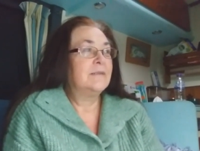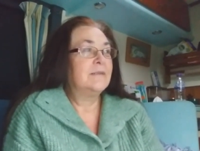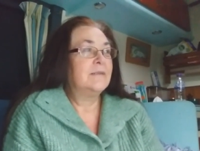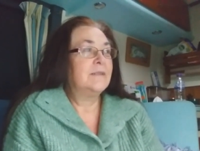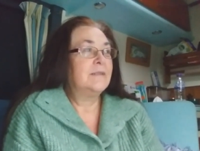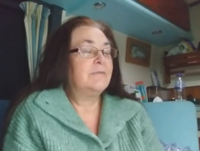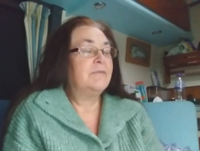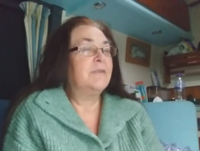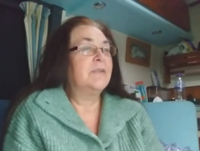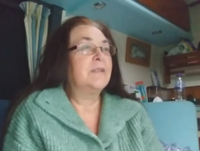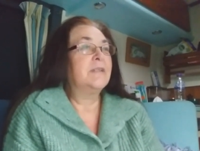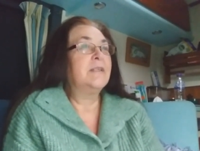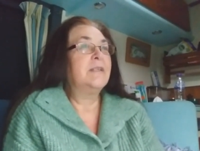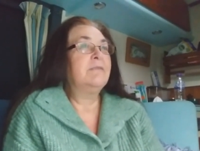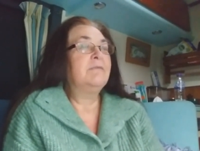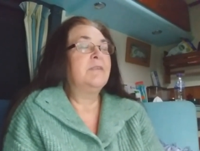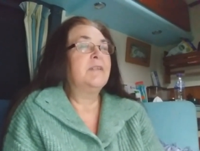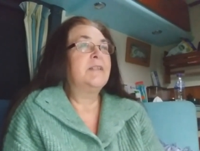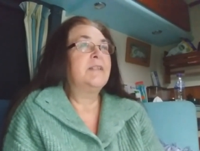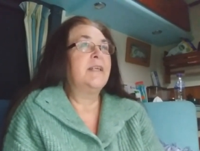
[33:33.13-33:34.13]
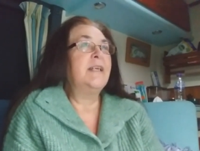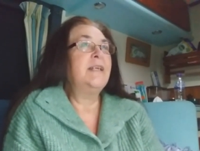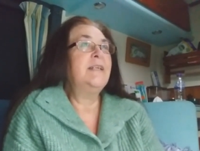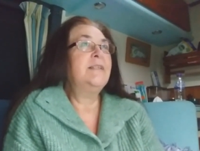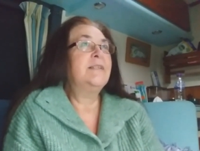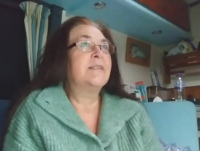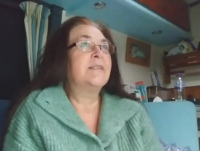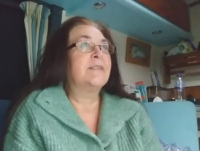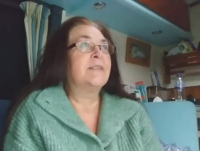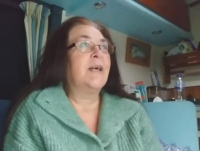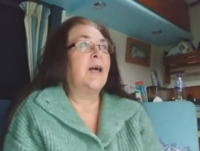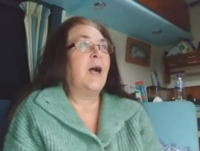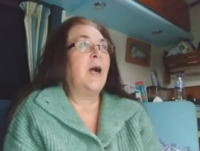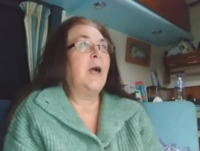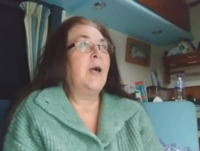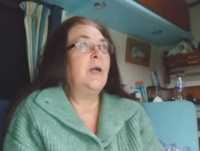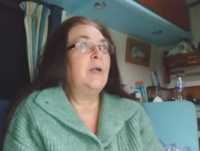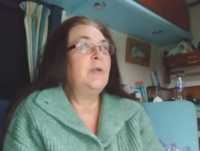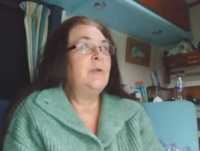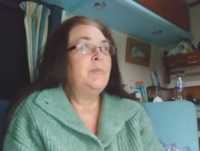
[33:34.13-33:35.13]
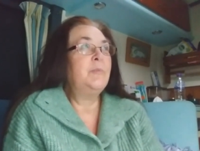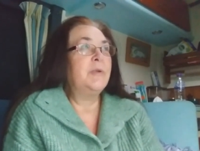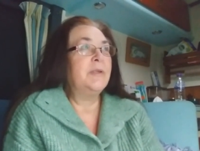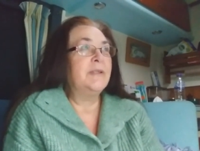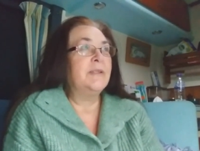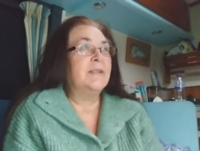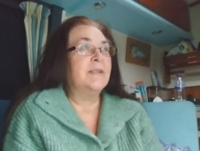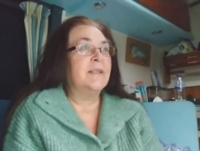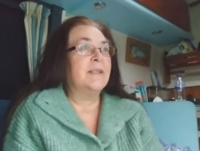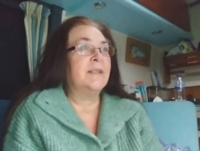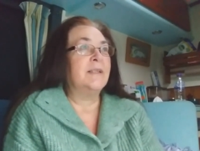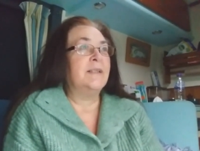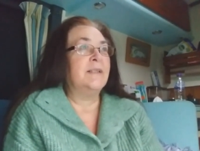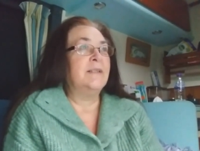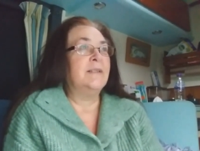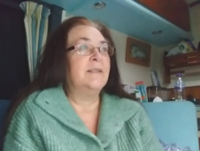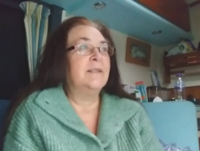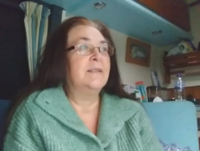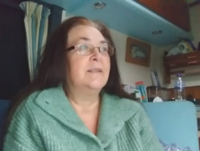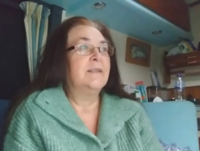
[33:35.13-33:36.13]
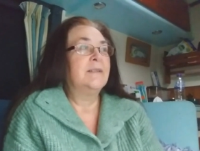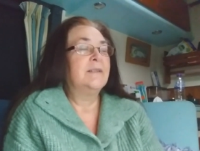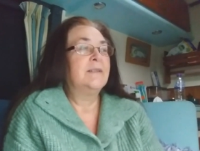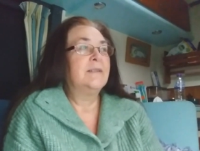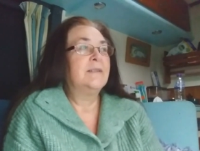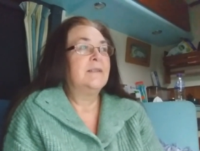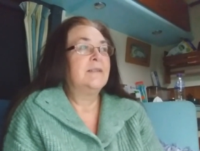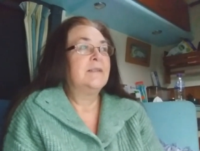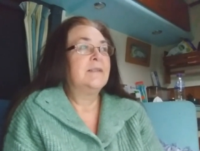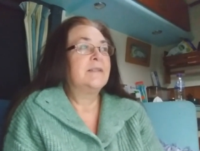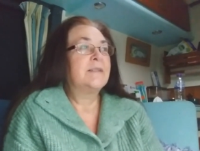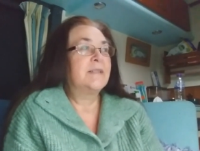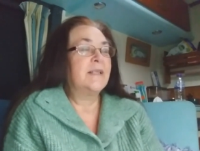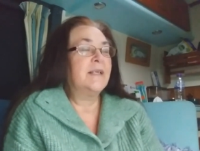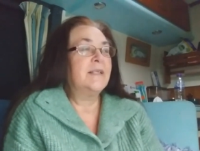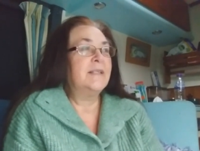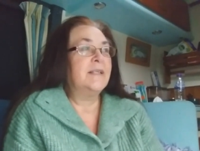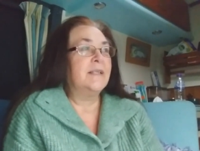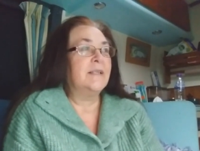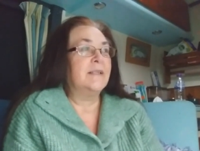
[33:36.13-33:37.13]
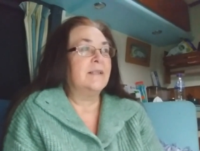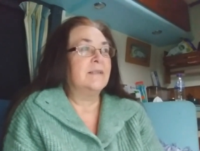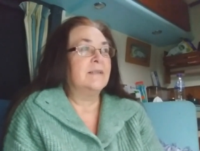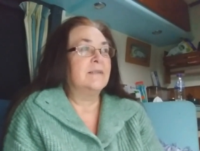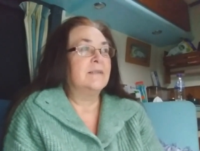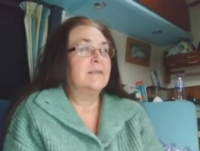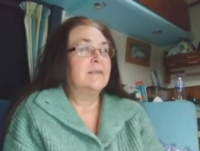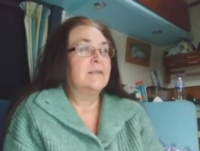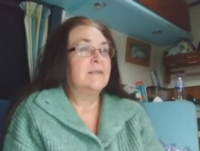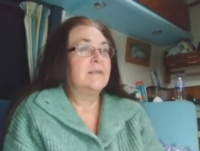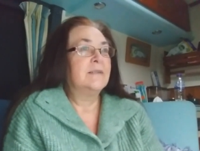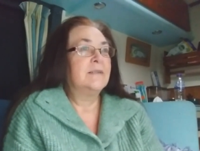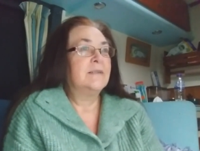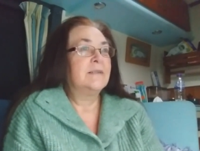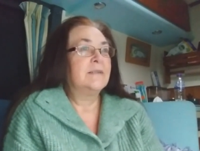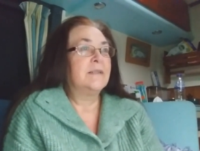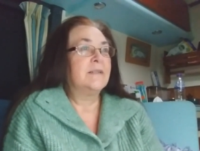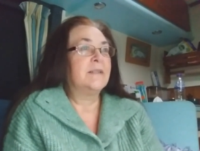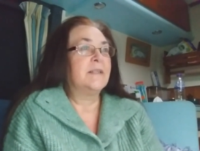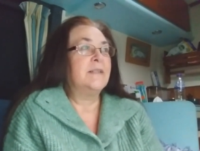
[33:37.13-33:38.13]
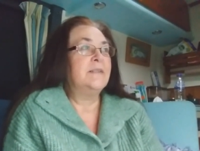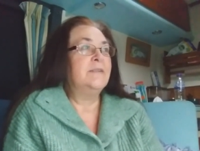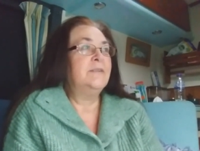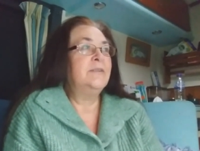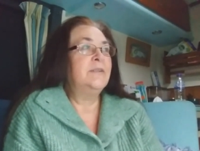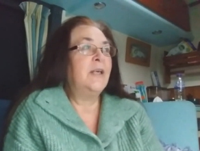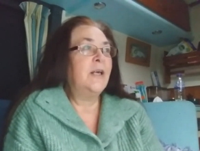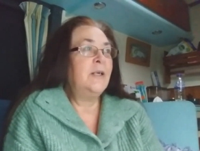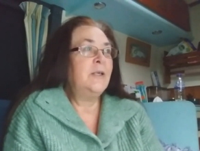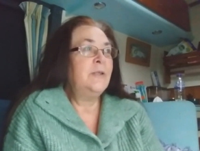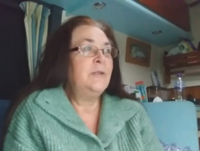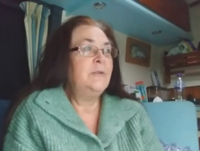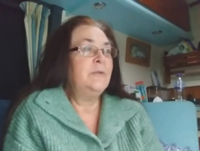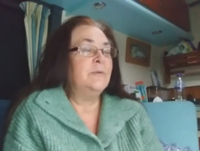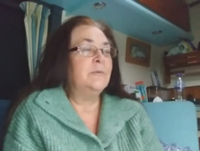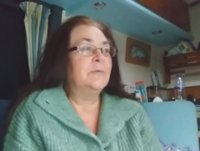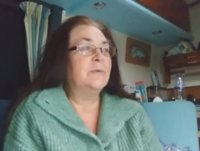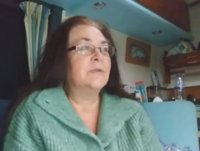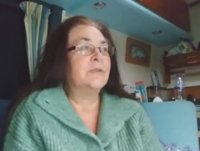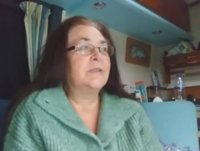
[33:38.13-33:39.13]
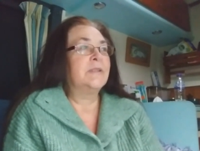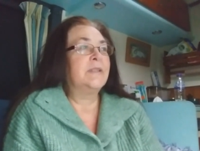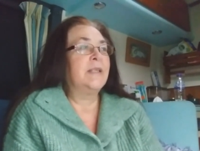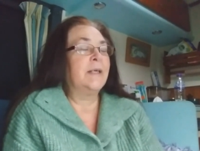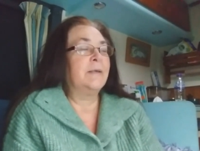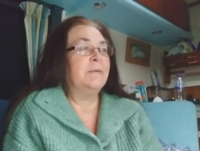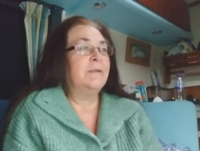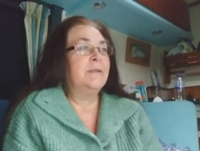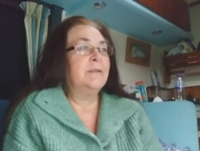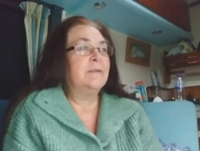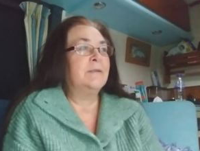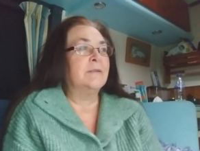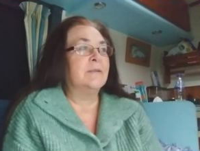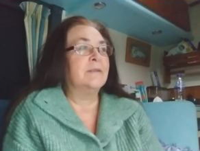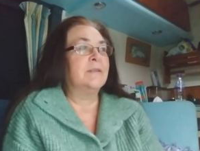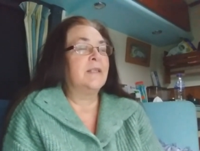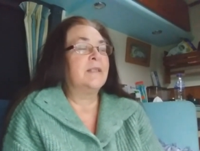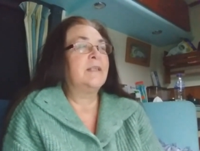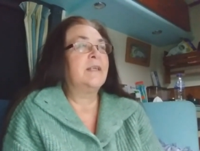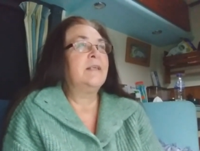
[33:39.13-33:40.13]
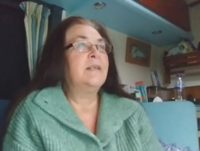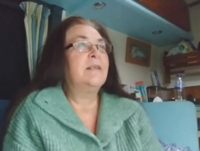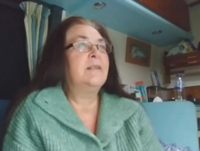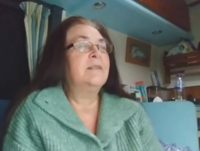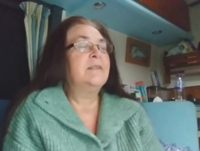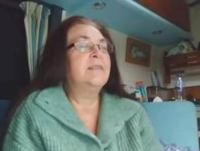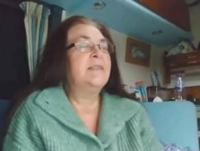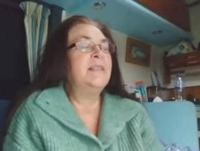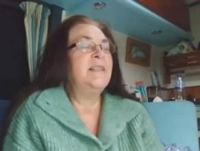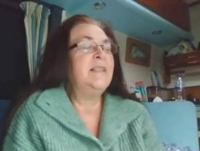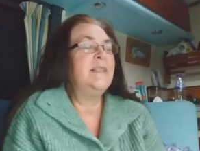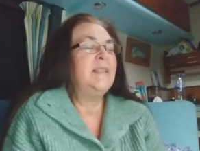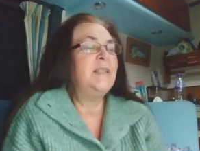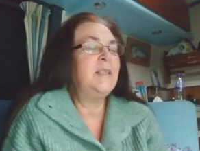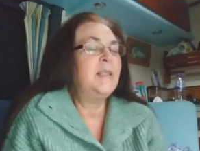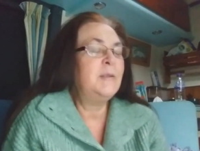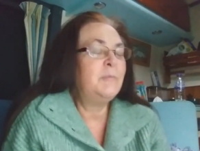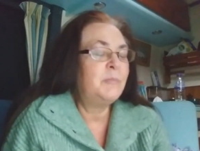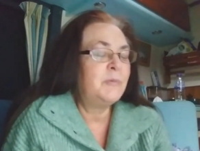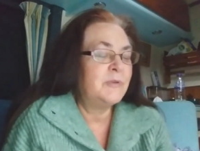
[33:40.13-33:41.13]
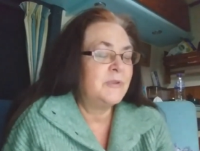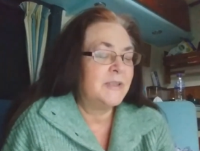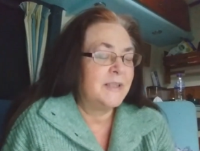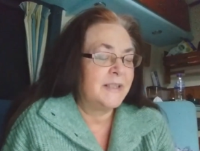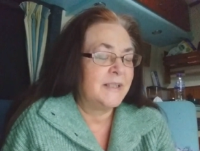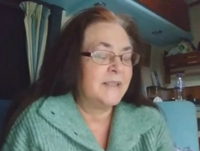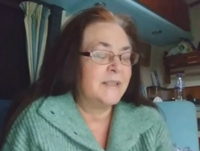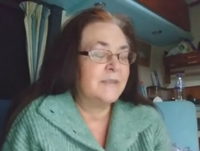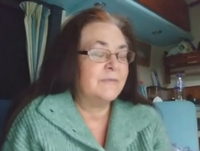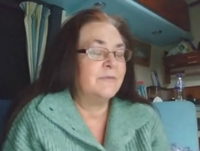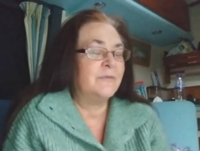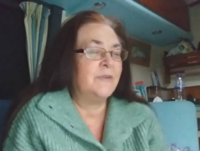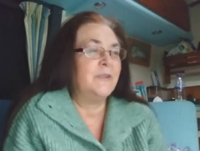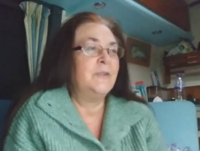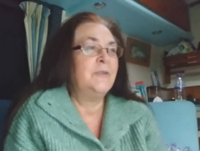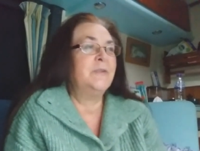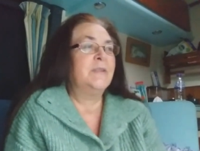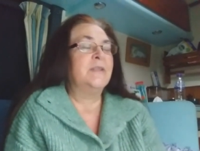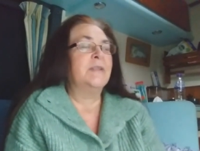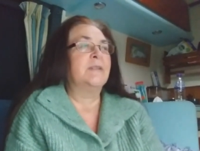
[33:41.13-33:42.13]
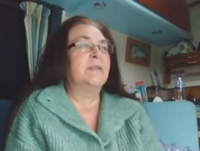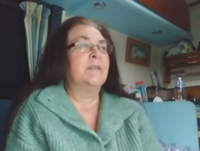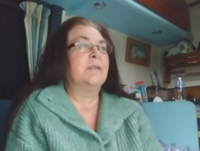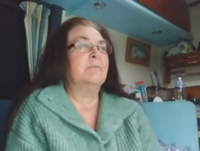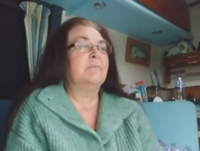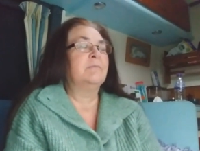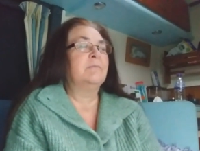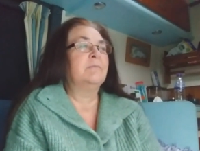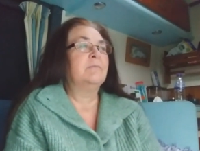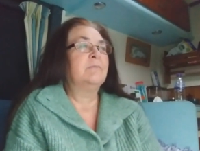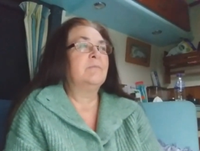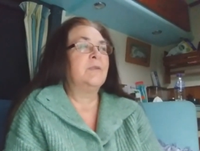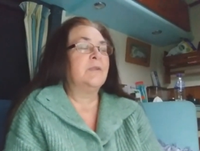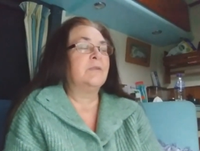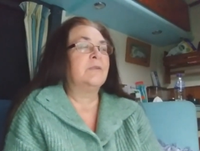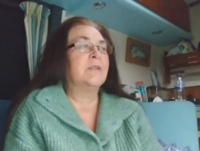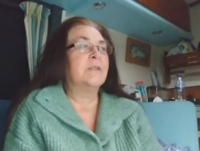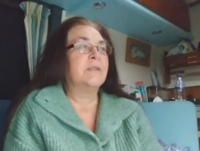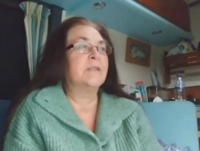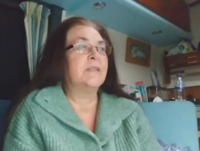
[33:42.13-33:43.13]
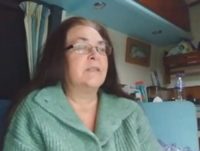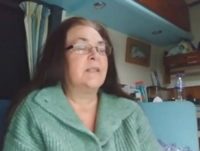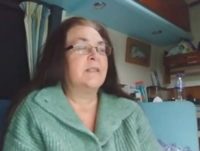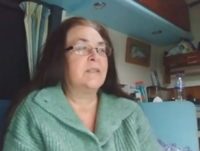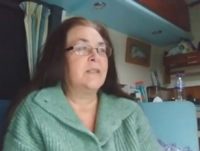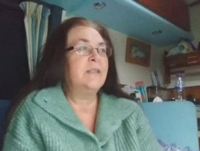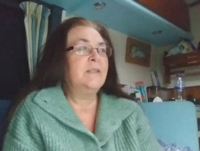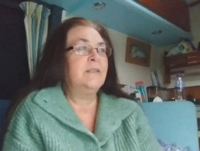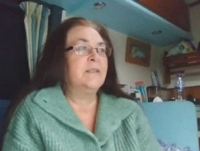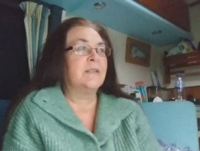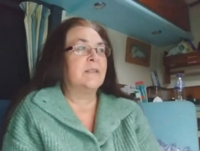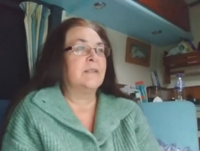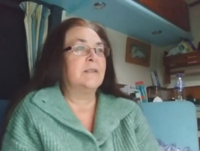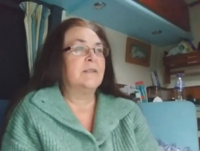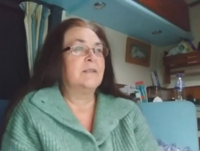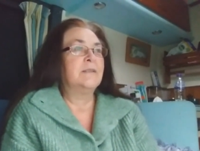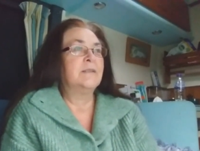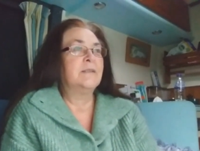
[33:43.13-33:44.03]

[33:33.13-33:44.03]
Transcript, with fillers: If the, if the teachers are openly saying that they know what's going on, that they are deliberately confusing them with regards to their gender,